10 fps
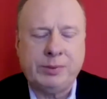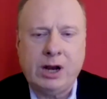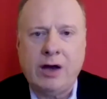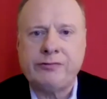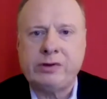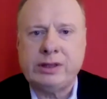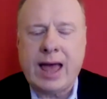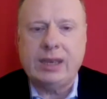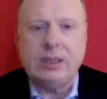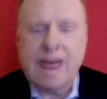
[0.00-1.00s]
But after
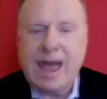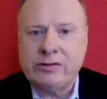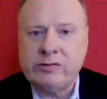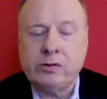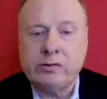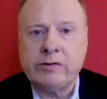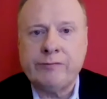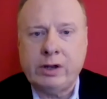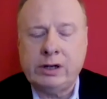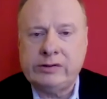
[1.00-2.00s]
that, that source
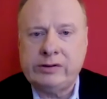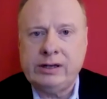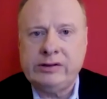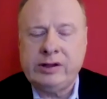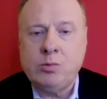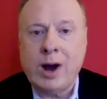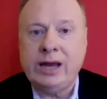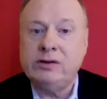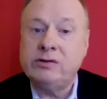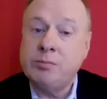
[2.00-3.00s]
of volatility
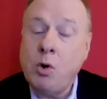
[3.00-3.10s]
wanes.